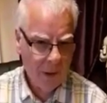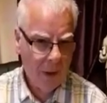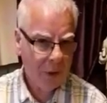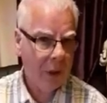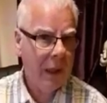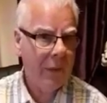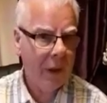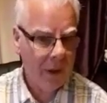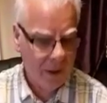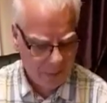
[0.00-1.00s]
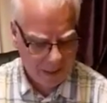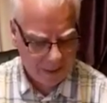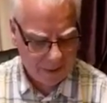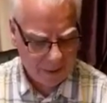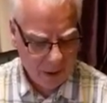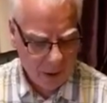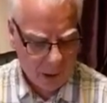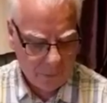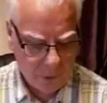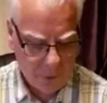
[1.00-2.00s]
So even in the midst
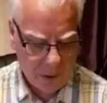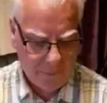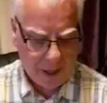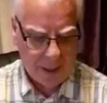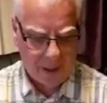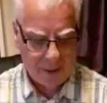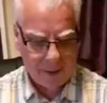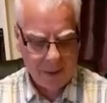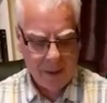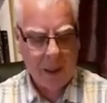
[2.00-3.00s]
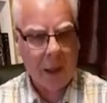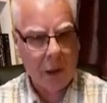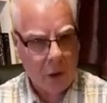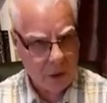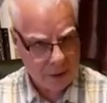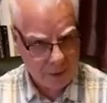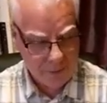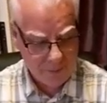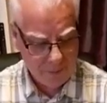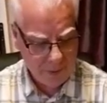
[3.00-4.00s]
of coronavirus and lockdown,
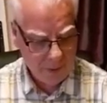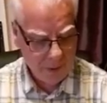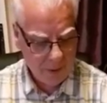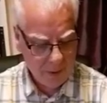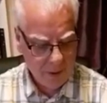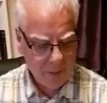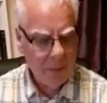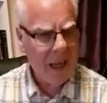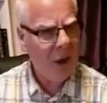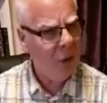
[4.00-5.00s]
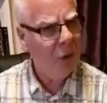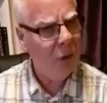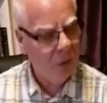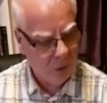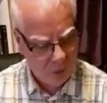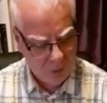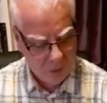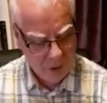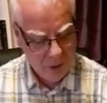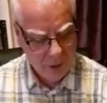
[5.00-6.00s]
may you know
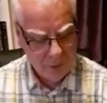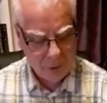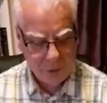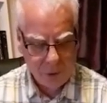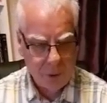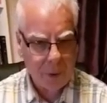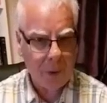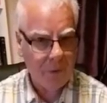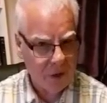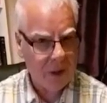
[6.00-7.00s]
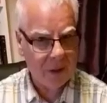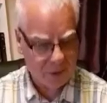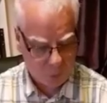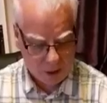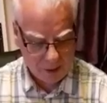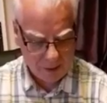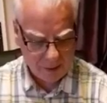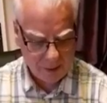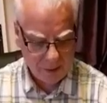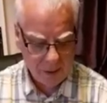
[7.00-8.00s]
the truth of Jesus'
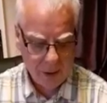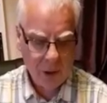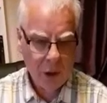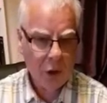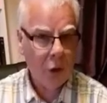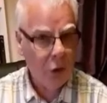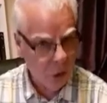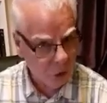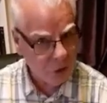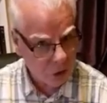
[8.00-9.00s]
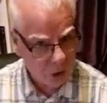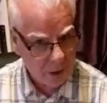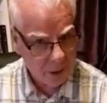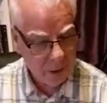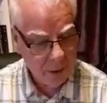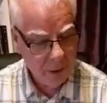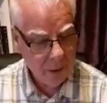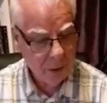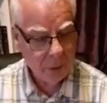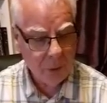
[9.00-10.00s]
words. Your joy
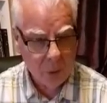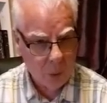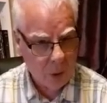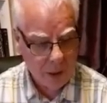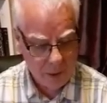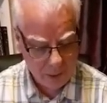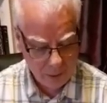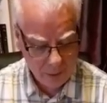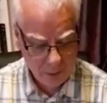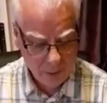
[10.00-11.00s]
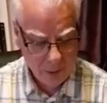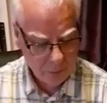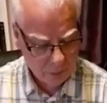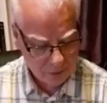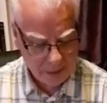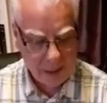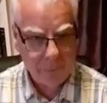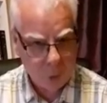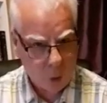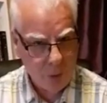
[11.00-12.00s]
no one will take
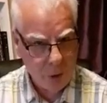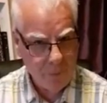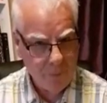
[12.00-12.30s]
from you.